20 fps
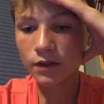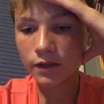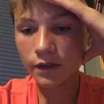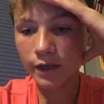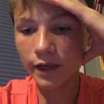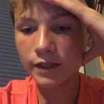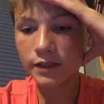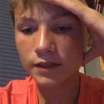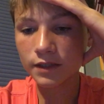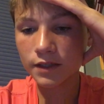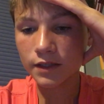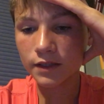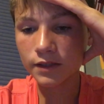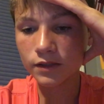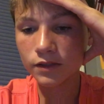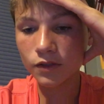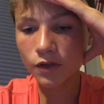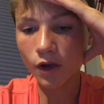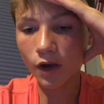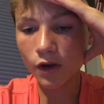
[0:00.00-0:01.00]
Yes, it
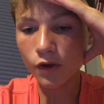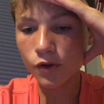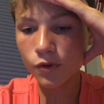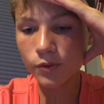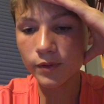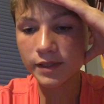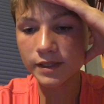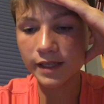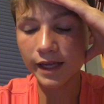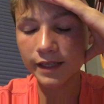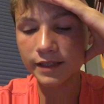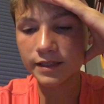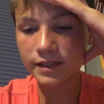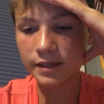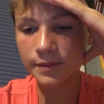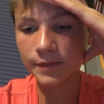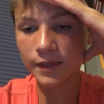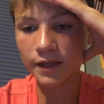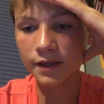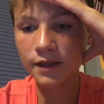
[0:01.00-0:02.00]
is. Who is that
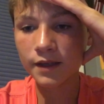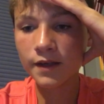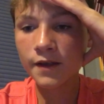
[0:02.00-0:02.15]
team?